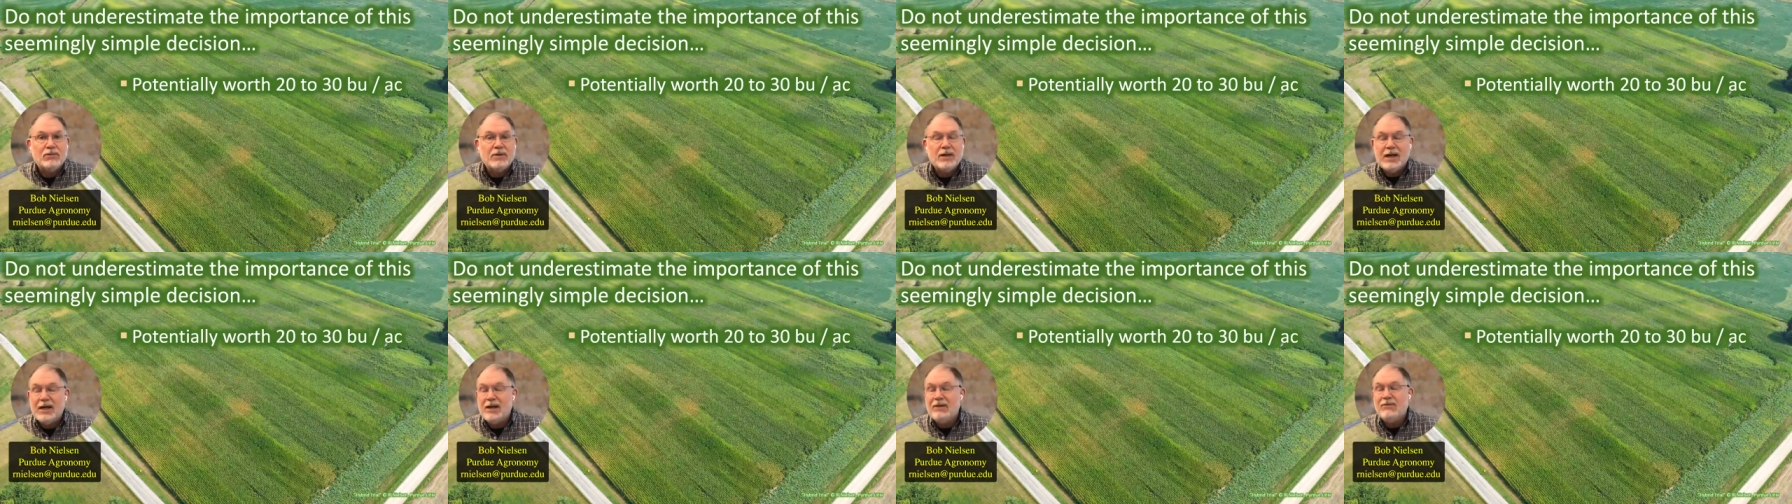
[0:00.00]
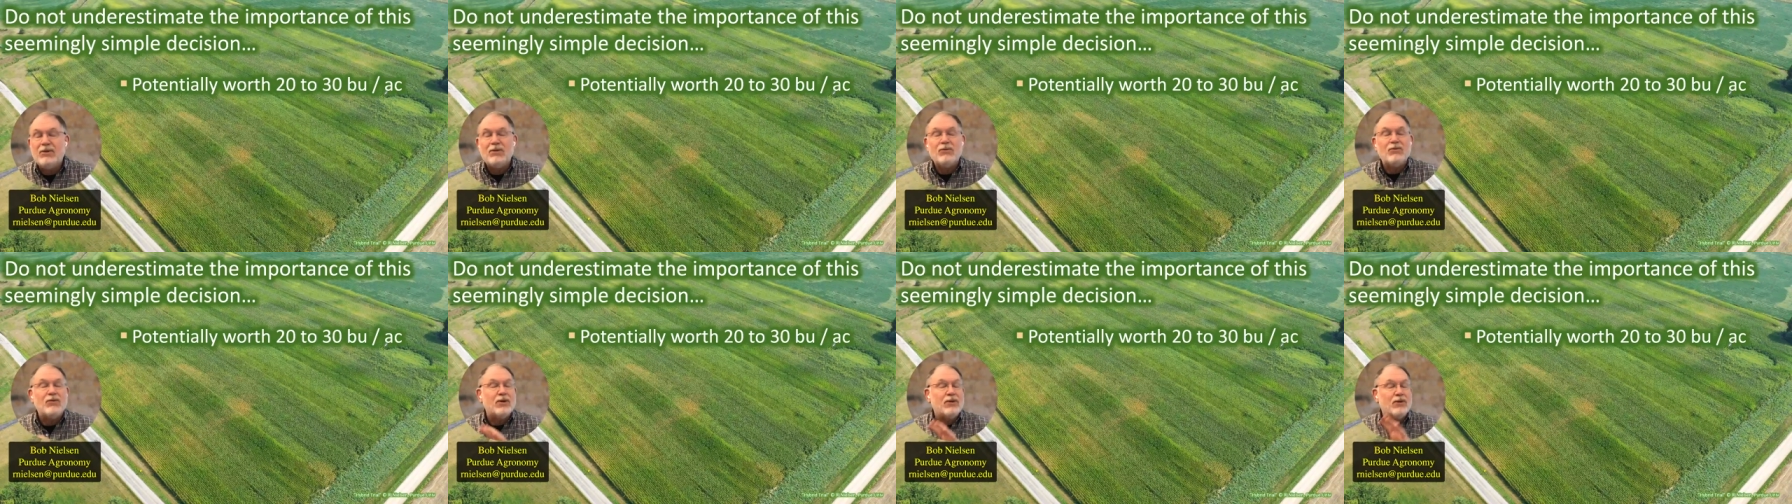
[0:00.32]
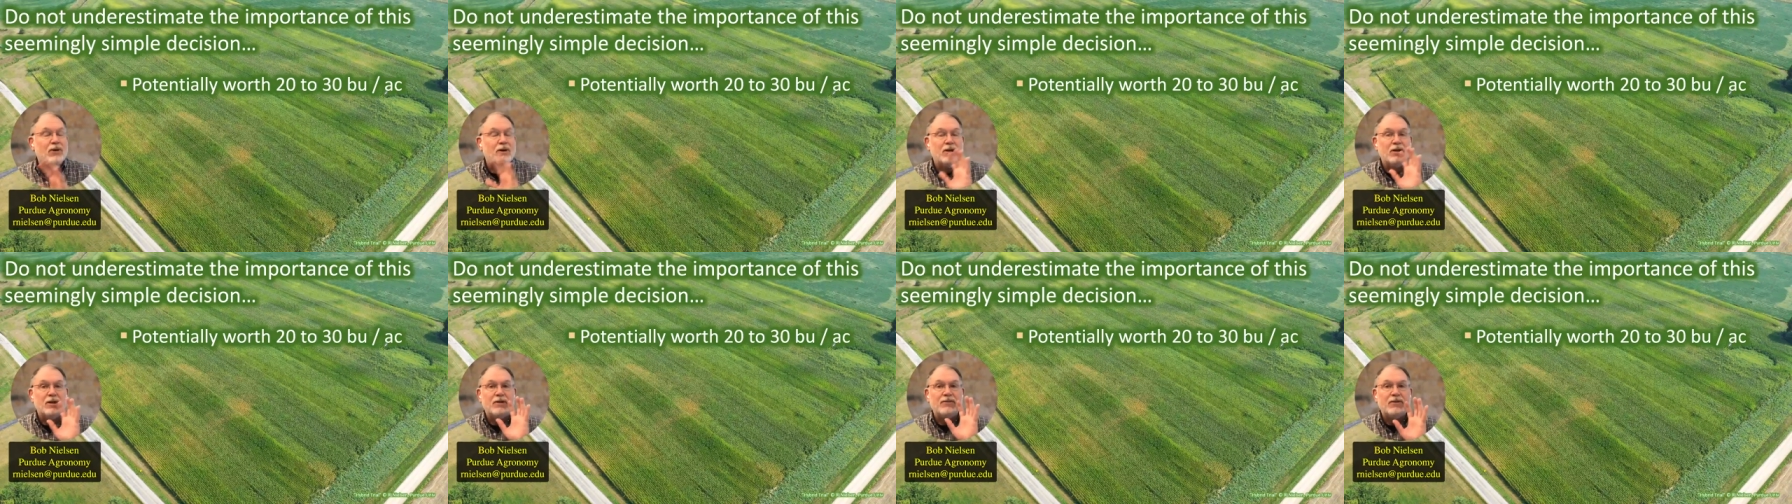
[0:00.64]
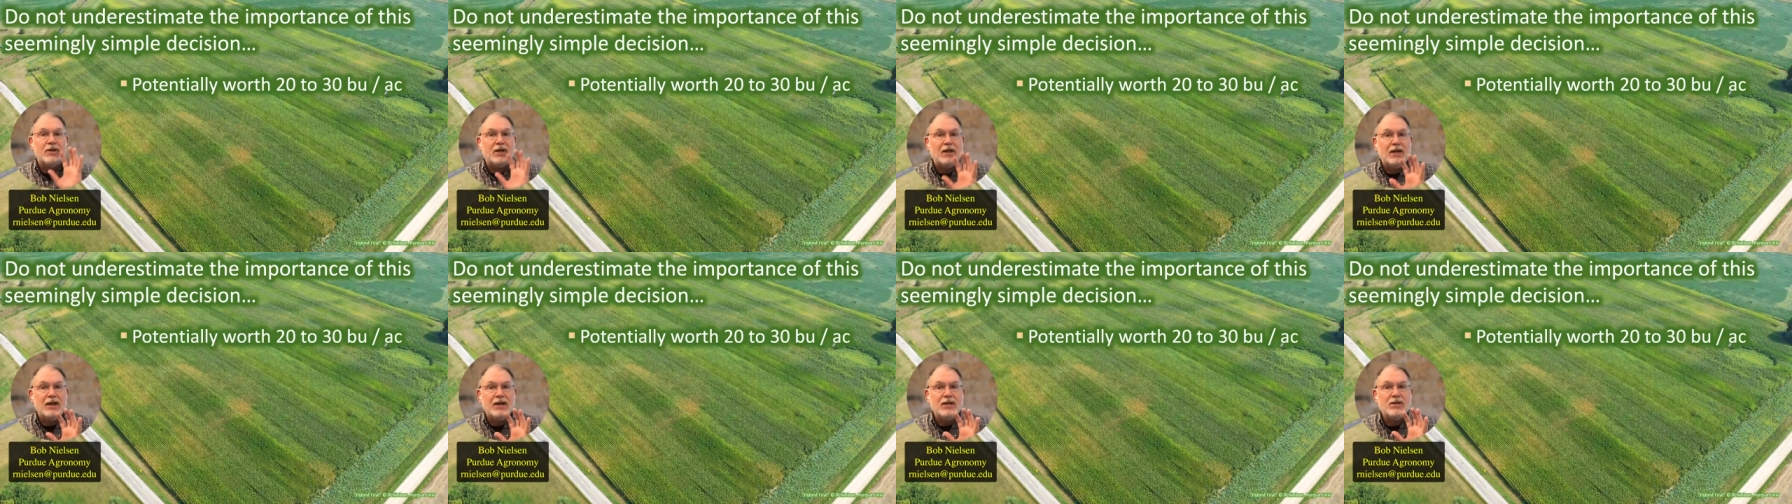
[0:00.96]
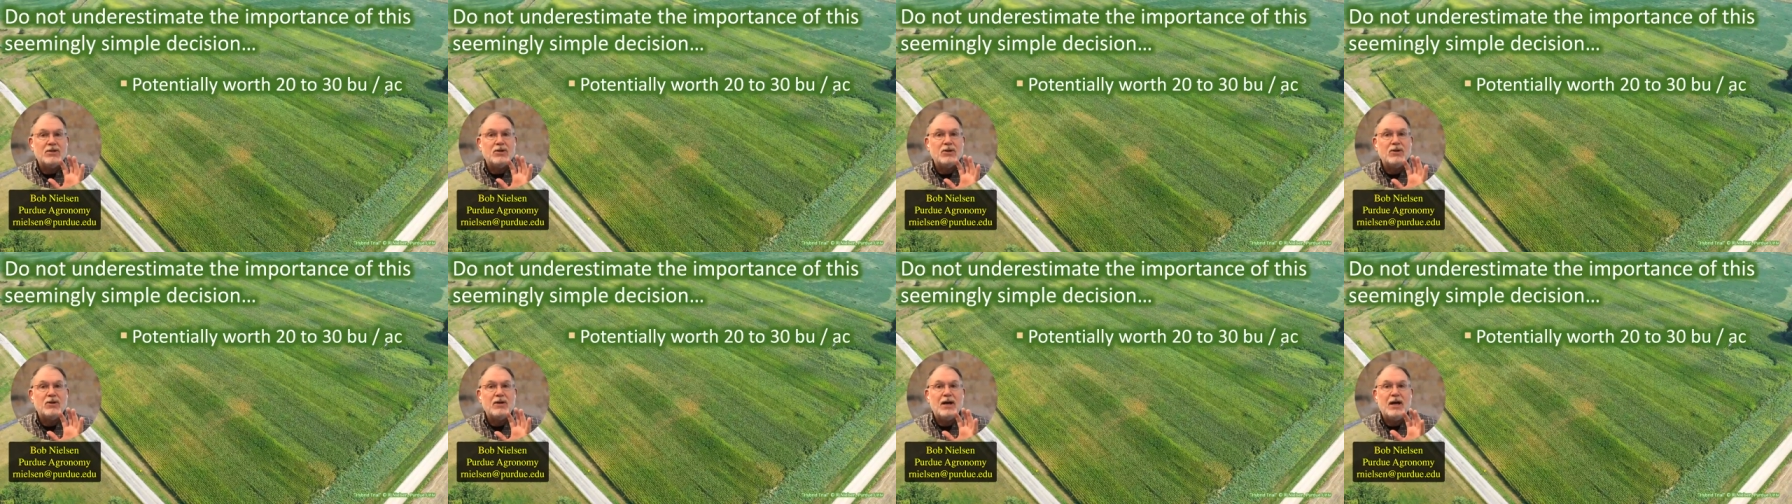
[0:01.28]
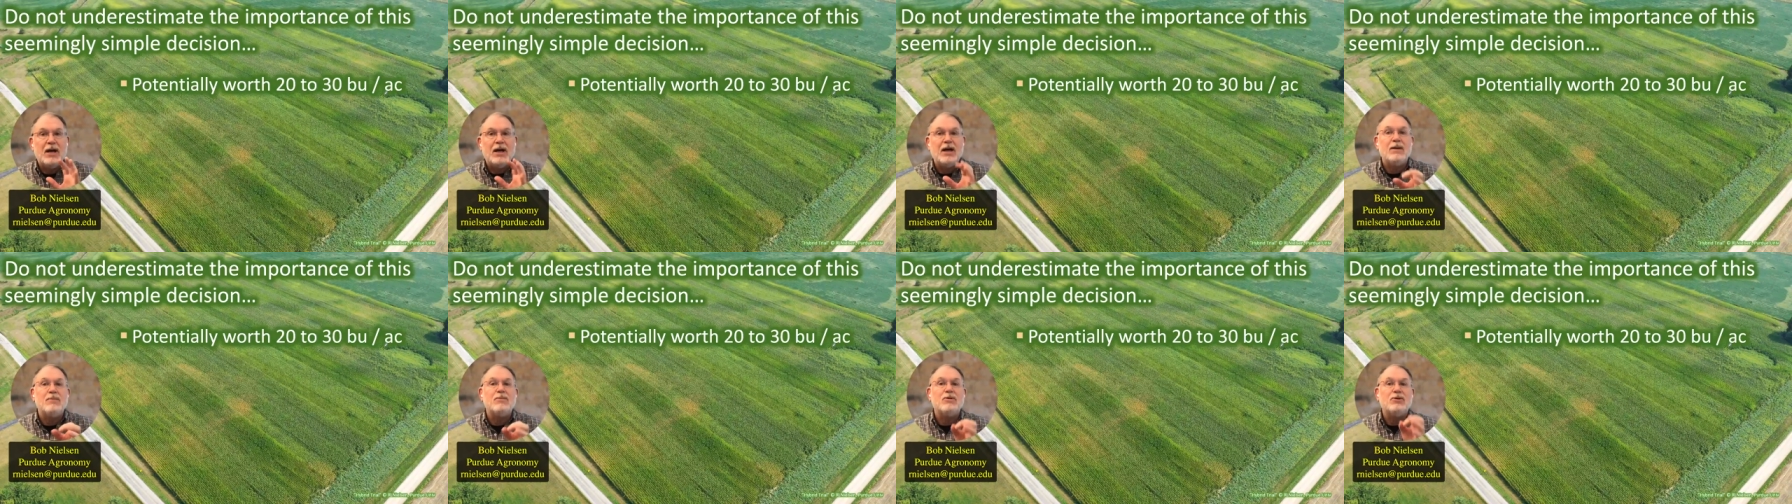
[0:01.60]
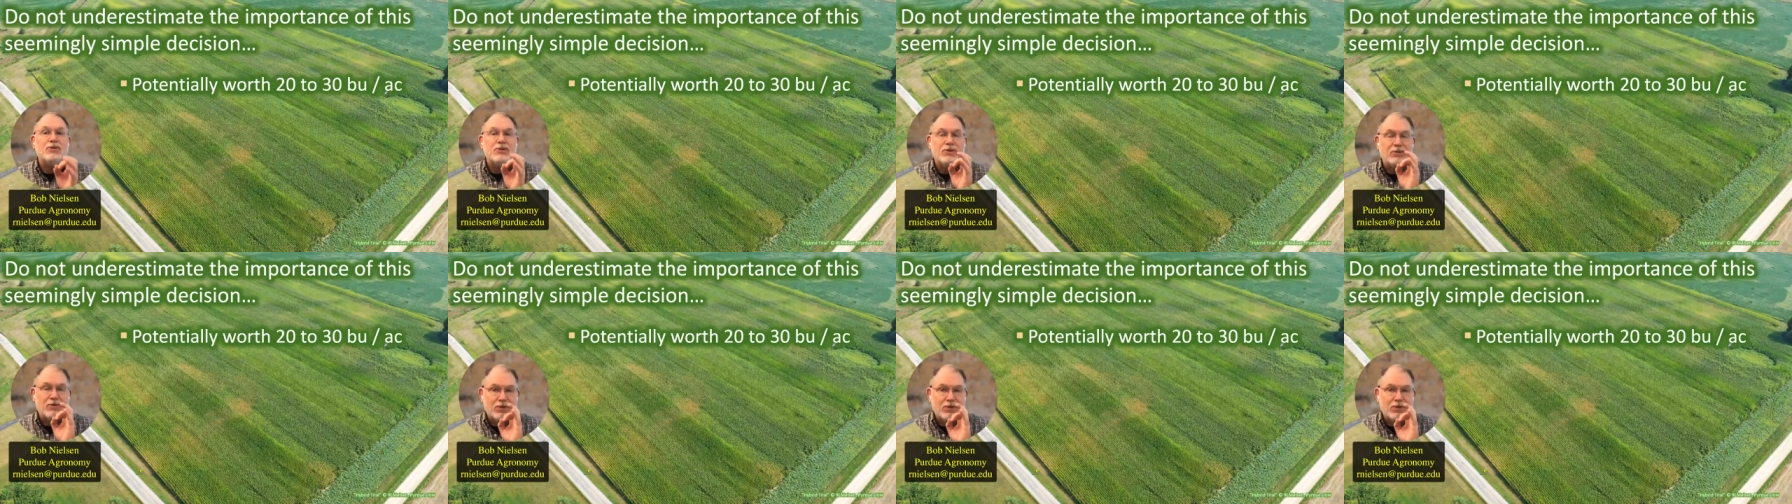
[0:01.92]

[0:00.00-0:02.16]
Even with all of today's good hybrids,